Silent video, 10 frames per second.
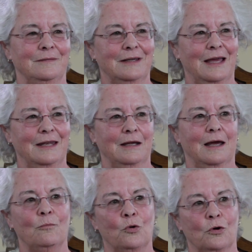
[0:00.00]
kind of
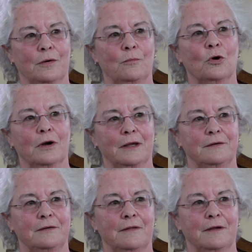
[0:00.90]
got more and more
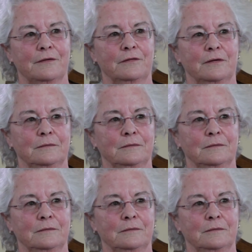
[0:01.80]
into this.